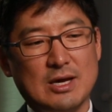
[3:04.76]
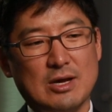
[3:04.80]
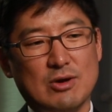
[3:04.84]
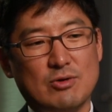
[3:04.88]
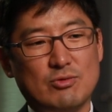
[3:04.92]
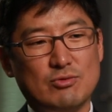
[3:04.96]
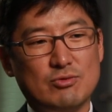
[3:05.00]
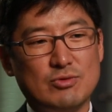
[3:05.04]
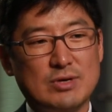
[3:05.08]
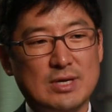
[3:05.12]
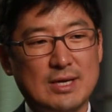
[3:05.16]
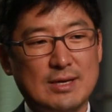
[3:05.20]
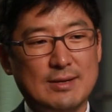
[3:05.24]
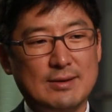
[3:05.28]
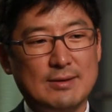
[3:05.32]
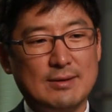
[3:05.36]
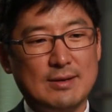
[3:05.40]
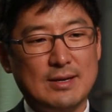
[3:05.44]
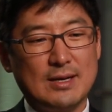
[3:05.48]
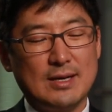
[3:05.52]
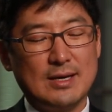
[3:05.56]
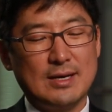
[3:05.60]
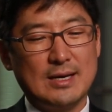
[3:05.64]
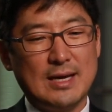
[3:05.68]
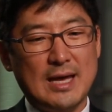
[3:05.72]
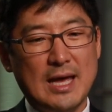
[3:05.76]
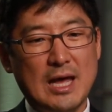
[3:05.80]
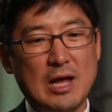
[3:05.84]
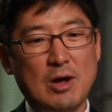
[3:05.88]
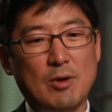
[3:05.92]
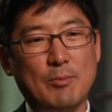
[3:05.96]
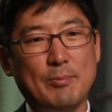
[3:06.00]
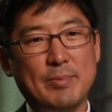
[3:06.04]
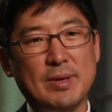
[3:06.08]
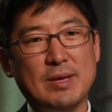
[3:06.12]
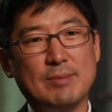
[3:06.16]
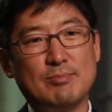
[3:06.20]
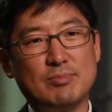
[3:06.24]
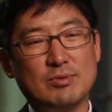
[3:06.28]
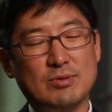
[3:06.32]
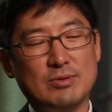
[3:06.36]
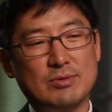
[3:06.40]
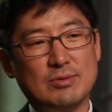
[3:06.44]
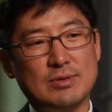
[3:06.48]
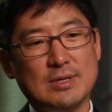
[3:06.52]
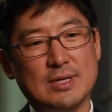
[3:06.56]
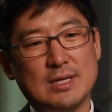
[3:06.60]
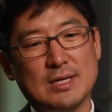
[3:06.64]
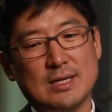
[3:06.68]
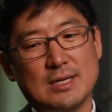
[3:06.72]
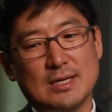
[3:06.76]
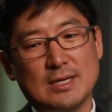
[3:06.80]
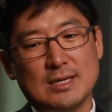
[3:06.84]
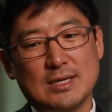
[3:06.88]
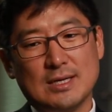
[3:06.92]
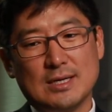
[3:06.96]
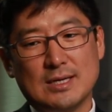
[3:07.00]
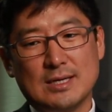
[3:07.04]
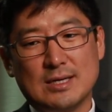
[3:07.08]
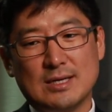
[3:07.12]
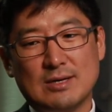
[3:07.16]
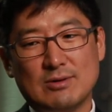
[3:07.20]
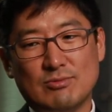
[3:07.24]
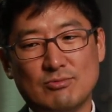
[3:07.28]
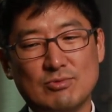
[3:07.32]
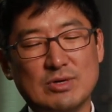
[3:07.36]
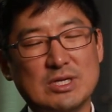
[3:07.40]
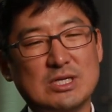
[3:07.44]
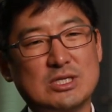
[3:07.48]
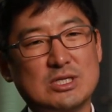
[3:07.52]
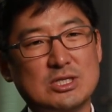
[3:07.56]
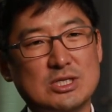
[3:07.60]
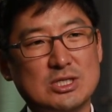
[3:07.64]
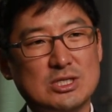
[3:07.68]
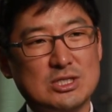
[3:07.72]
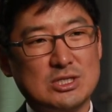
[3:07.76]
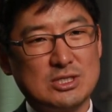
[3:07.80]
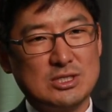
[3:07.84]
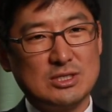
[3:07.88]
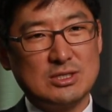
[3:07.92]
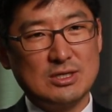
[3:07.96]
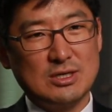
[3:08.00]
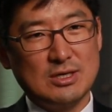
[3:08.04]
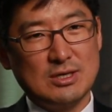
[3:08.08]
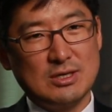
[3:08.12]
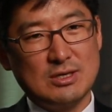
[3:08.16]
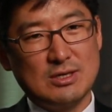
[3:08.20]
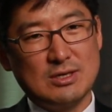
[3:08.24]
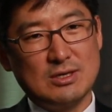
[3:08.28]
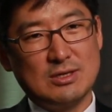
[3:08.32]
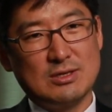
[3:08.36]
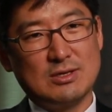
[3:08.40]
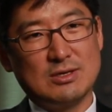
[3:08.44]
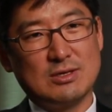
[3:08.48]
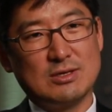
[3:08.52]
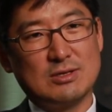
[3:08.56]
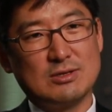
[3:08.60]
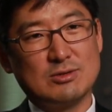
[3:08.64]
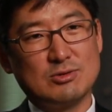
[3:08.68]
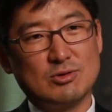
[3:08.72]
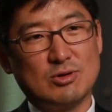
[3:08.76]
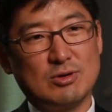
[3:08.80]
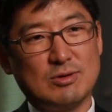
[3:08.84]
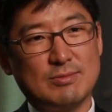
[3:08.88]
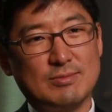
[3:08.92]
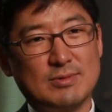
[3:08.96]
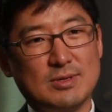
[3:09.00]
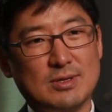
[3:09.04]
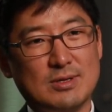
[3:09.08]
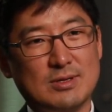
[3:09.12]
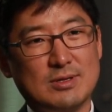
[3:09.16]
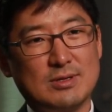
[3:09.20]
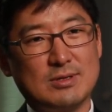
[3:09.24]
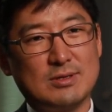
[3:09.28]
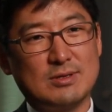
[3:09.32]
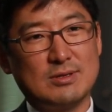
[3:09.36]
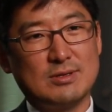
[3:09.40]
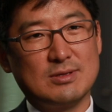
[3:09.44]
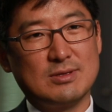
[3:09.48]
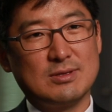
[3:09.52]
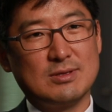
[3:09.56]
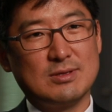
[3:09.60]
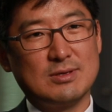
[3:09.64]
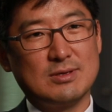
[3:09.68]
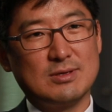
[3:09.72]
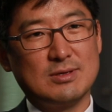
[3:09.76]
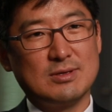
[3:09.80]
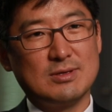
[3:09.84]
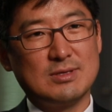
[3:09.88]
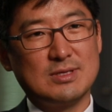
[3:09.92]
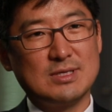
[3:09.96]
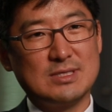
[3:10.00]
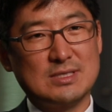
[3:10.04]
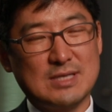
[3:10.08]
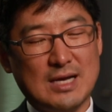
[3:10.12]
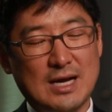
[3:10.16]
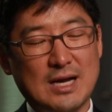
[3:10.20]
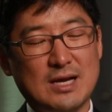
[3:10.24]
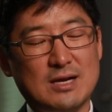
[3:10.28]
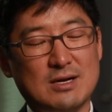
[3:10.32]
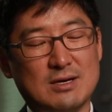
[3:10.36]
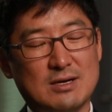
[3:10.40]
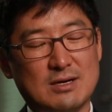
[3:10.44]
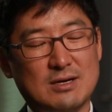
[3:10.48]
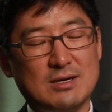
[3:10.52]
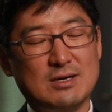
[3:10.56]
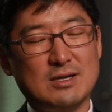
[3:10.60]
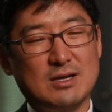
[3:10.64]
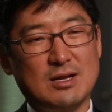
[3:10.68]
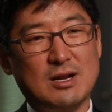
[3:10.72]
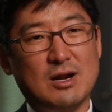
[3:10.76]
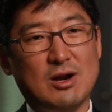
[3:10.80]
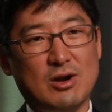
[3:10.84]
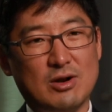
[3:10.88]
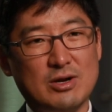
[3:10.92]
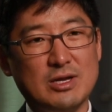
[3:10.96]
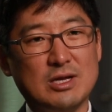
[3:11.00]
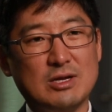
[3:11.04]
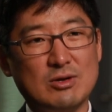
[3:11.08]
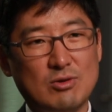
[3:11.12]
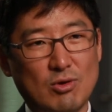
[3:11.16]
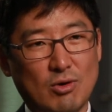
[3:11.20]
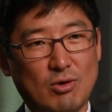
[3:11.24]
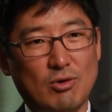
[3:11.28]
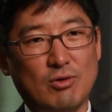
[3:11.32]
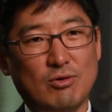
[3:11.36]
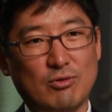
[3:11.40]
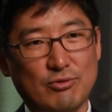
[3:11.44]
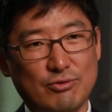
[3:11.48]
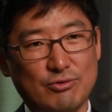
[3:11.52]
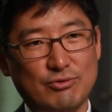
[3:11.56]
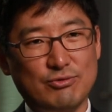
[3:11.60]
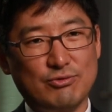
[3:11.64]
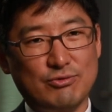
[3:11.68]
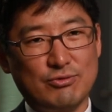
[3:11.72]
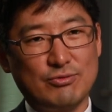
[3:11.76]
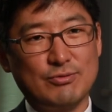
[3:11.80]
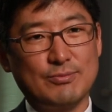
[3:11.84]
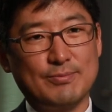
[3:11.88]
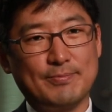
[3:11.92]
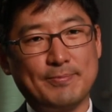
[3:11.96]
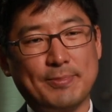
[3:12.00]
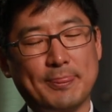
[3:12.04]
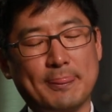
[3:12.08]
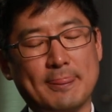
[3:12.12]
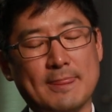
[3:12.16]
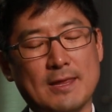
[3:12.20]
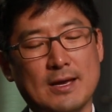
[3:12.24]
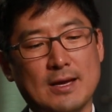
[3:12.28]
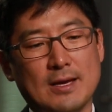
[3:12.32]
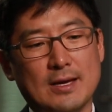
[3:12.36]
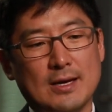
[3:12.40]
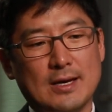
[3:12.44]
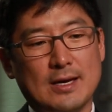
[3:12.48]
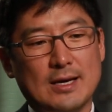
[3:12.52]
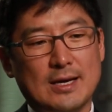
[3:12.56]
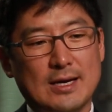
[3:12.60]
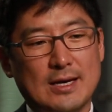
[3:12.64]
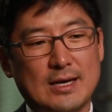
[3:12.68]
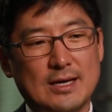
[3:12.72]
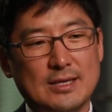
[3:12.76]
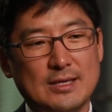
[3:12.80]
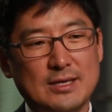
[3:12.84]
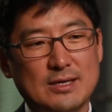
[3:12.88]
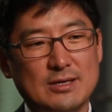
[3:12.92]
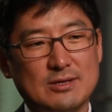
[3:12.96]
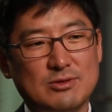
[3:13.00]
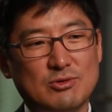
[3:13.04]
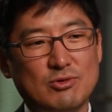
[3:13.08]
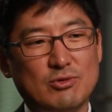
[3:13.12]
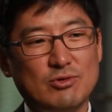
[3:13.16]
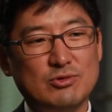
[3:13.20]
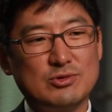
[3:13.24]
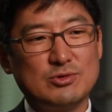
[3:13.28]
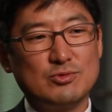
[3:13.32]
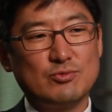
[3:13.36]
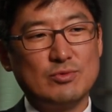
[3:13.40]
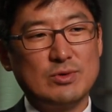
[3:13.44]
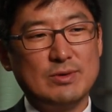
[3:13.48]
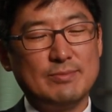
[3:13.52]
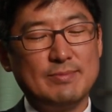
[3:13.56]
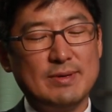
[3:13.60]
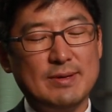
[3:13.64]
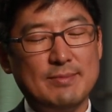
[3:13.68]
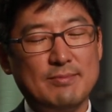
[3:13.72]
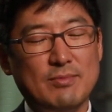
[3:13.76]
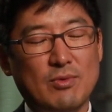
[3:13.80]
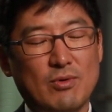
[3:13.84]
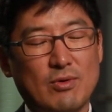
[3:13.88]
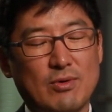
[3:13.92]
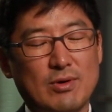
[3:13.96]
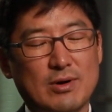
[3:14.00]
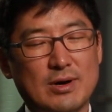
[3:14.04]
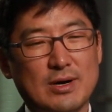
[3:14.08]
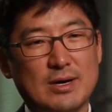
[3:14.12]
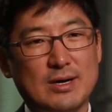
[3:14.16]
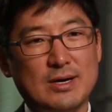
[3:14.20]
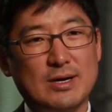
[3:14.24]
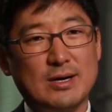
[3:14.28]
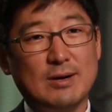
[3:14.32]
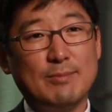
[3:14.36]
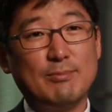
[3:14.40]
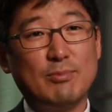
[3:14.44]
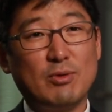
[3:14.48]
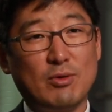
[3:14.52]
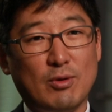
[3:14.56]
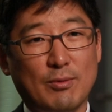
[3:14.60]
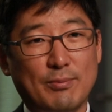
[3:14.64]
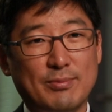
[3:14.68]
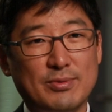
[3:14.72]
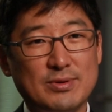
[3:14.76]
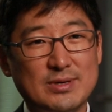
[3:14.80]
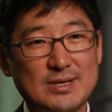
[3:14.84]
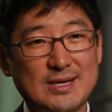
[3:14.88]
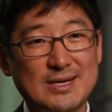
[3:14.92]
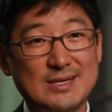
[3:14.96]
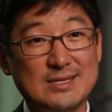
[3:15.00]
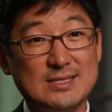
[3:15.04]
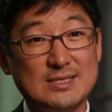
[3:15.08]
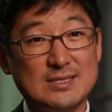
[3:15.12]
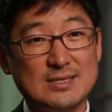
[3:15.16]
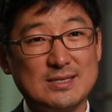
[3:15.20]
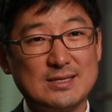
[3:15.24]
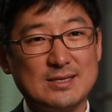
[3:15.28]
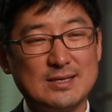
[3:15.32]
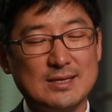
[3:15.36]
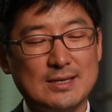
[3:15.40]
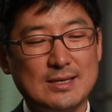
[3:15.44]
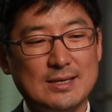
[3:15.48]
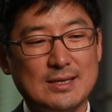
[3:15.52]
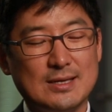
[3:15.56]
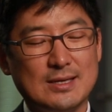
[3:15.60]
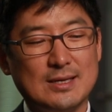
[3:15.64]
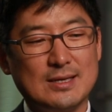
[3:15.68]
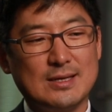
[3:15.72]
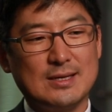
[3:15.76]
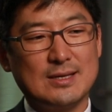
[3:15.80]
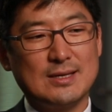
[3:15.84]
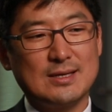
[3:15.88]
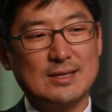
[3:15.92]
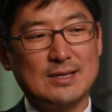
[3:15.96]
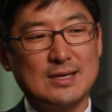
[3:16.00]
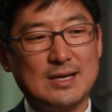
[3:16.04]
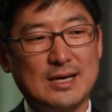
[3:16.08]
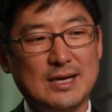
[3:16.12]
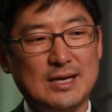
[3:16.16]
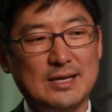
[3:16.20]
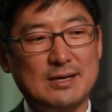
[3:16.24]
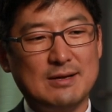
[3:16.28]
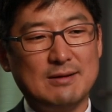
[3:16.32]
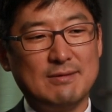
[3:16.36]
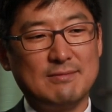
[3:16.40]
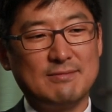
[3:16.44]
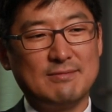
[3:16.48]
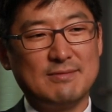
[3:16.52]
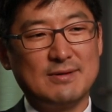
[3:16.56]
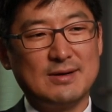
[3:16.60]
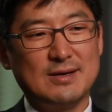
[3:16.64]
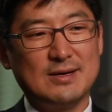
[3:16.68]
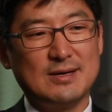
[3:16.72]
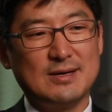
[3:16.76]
who can help people reach the sort of the desired learning goals. I think those will be more appropriate kind of